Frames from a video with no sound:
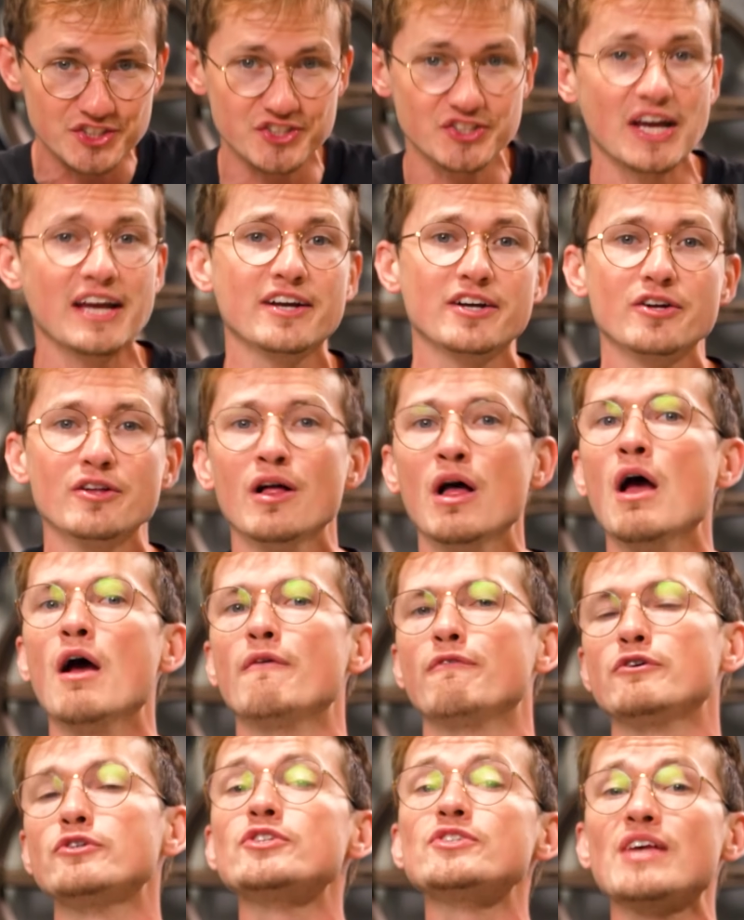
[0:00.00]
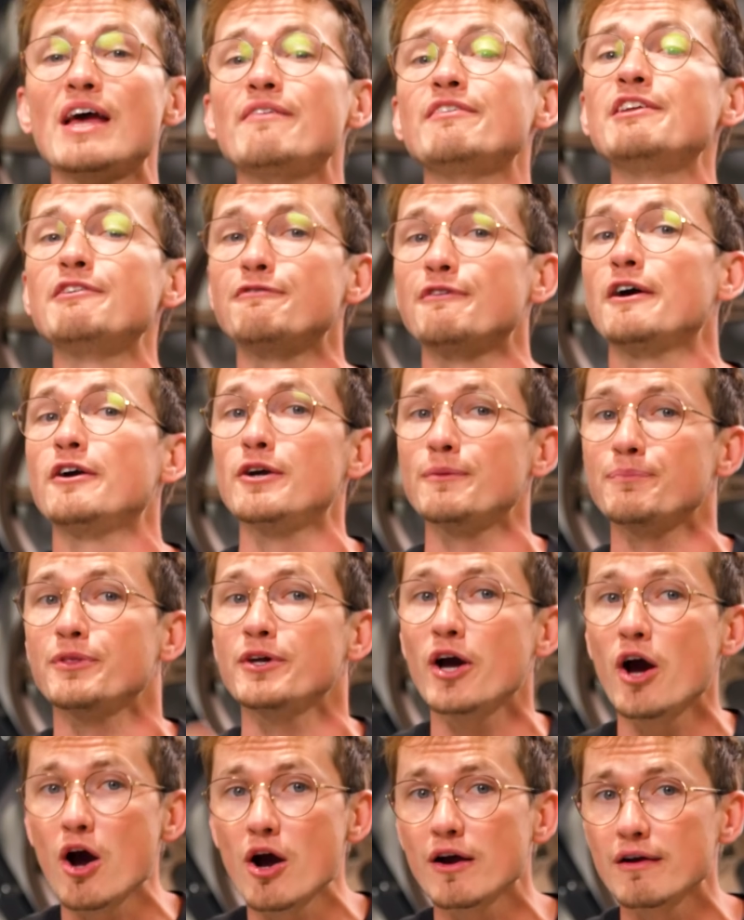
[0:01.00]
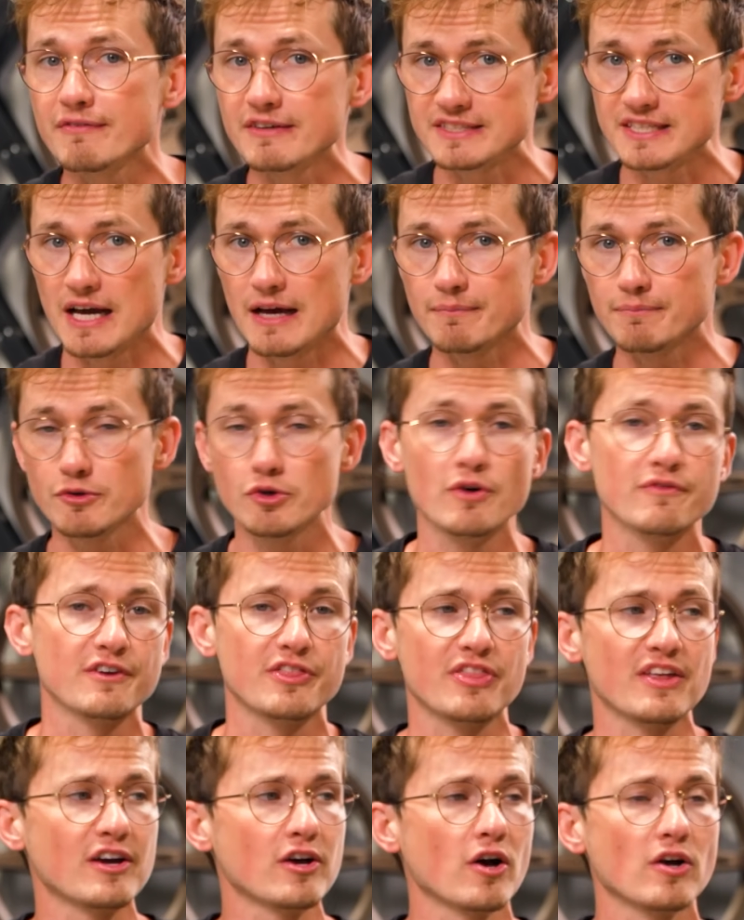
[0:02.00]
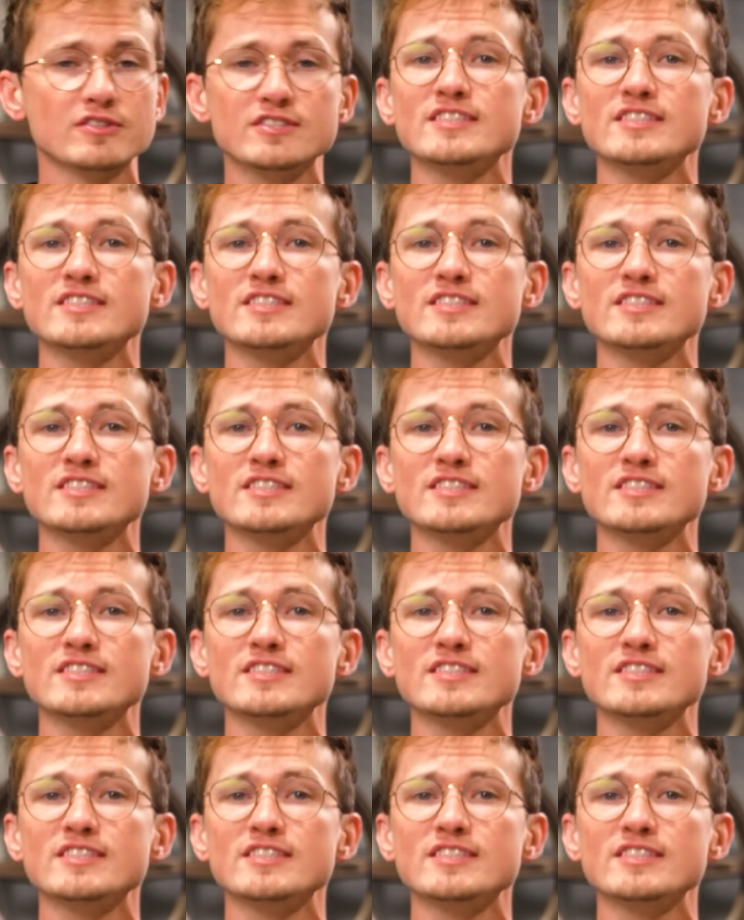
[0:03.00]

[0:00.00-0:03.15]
cycle versus having to fire up the car every time. You have a thing called